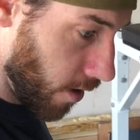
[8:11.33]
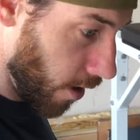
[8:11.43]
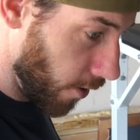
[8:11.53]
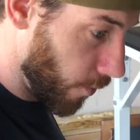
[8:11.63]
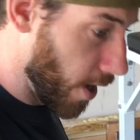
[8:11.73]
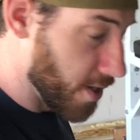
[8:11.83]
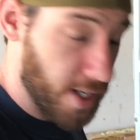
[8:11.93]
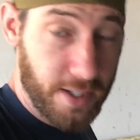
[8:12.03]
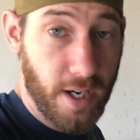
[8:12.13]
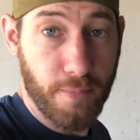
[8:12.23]
Otherwise, you
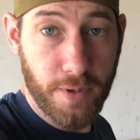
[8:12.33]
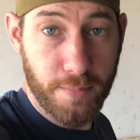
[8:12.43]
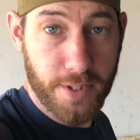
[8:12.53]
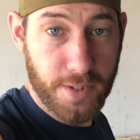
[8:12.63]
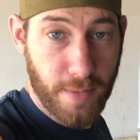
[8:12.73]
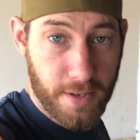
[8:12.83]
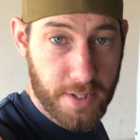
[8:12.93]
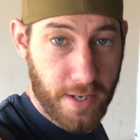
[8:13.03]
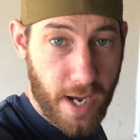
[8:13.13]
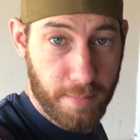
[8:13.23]
end up with a bunch of mouse
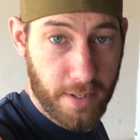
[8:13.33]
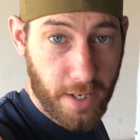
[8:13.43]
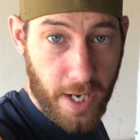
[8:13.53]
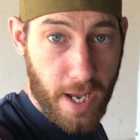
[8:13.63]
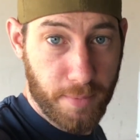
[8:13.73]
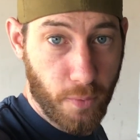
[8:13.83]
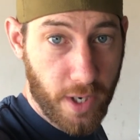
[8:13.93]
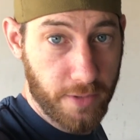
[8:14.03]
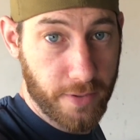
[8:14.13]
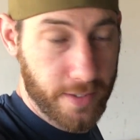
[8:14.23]
crap and an unhappy
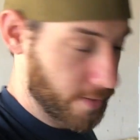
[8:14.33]
wife.